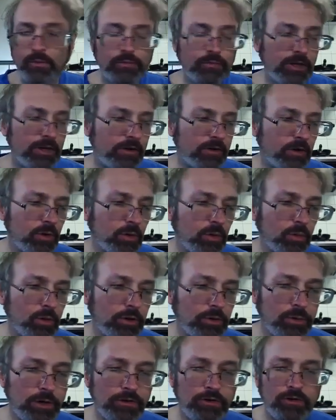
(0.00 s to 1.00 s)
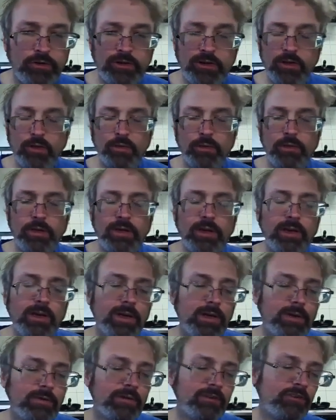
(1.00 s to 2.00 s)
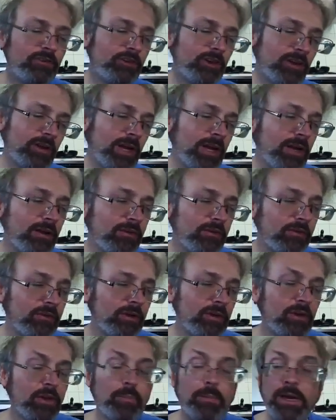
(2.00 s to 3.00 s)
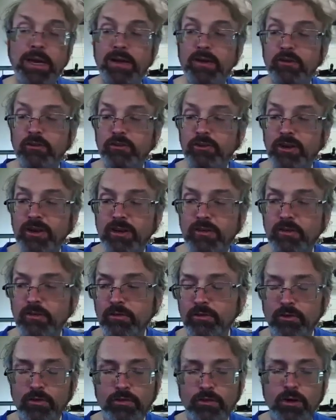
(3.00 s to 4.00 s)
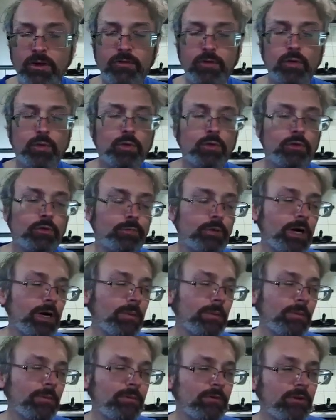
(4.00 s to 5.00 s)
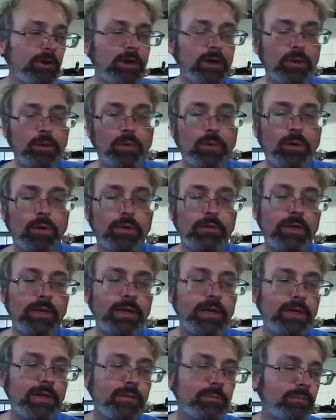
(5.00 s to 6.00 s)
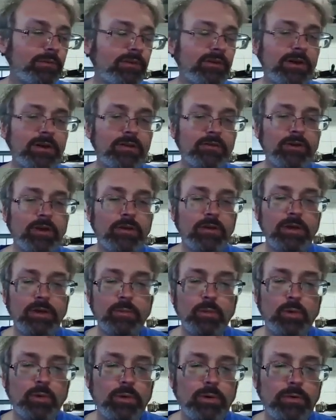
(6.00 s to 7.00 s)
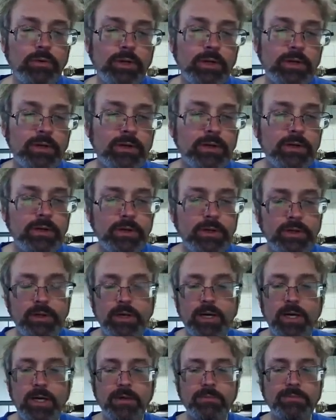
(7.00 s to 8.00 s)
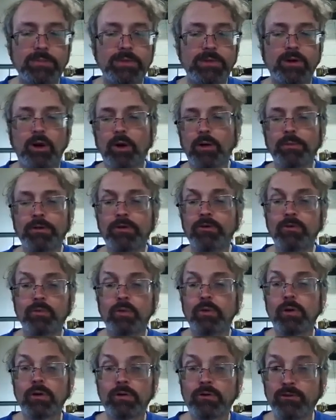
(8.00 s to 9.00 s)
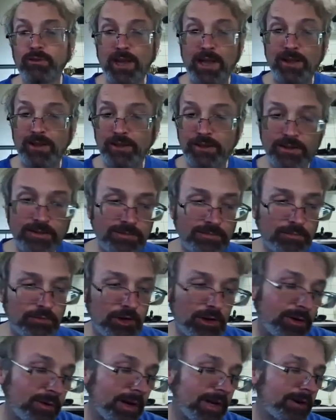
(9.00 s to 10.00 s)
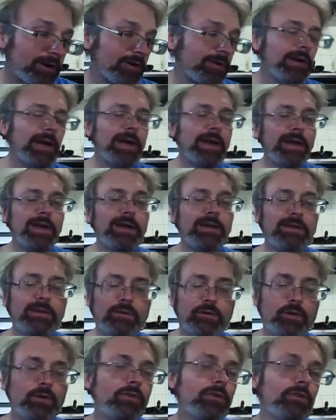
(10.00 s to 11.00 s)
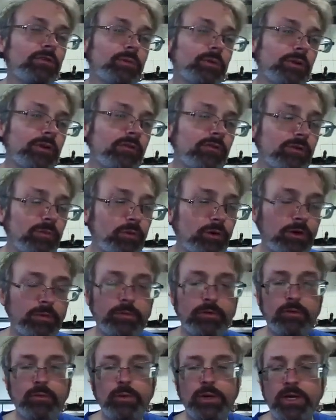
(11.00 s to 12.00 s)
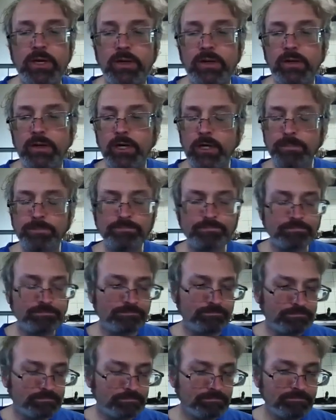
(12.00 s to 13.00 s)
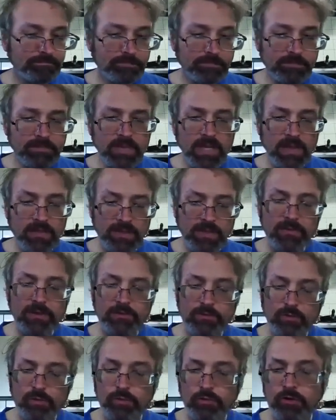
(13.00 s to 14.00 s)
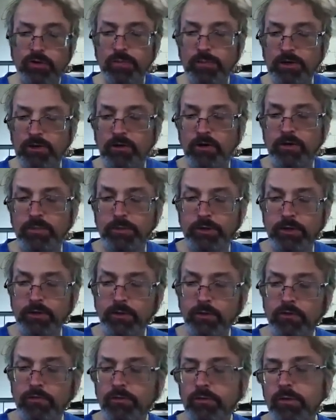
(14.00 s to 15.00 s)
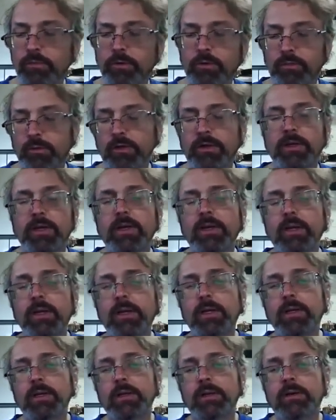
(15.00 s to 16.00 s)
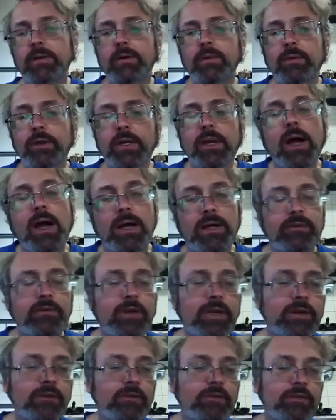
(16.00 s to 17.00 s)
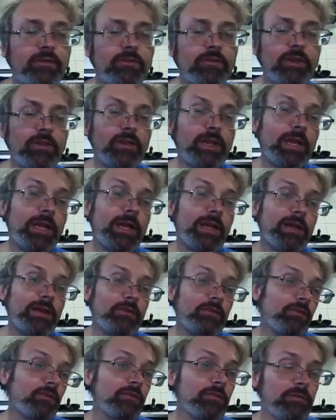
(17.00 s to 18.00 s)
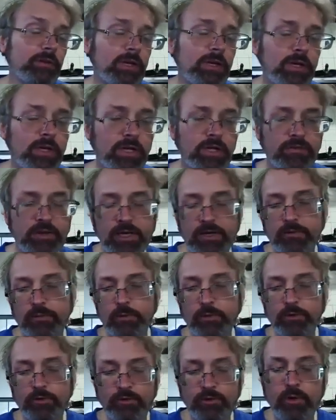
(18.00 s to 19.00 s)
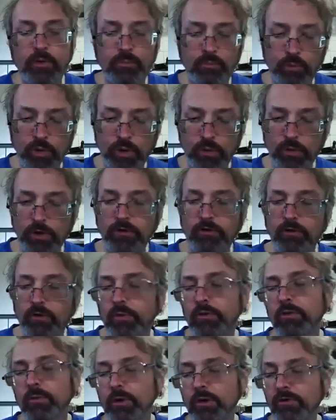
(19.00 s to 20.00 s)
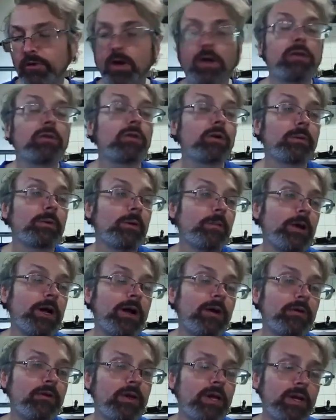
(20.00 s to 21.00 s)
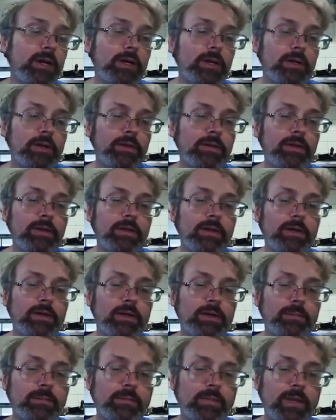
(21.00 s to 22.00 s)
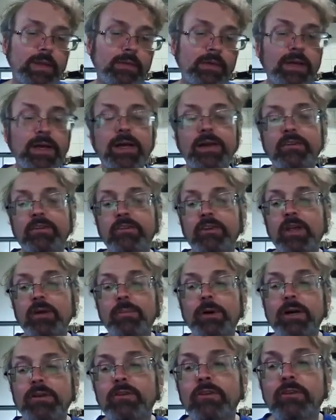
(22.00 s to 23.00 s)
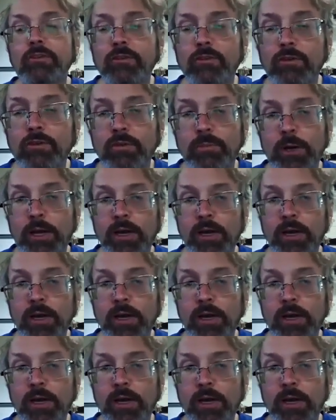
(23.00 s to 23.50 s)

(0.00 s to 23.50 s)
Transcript: tend to go in one direction or the other. They see it as the panacea that's going to solve all the world's problems, or they see it as nothing more than garbage word salad generator. And the truth is really somewhere in between. I think these tools can be genuinely useful, but really, the context is in the hands of experts. So what I want to do is I want to talk a little bit about the AI sandboxing system I